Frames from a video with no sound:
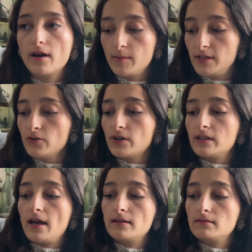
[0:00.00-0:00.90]
I mean, look at
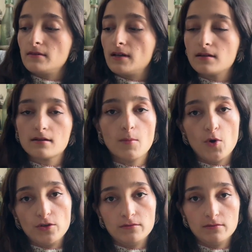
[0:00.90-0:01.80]
that. Like, come
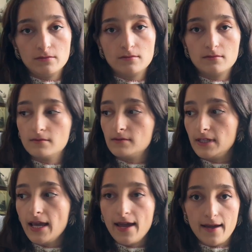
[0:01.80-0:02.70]
on.
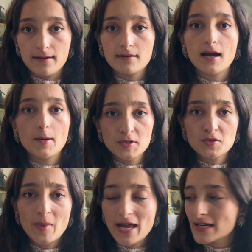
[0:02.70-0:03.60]
Yeah, I'm a
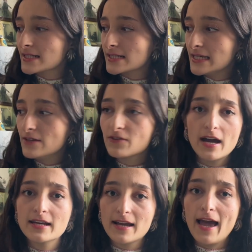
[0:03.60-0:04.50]
dramatic sleeve
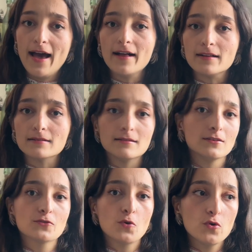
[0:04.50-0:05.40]
kind of gal.
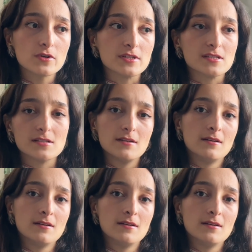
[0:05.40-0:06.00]
Of course.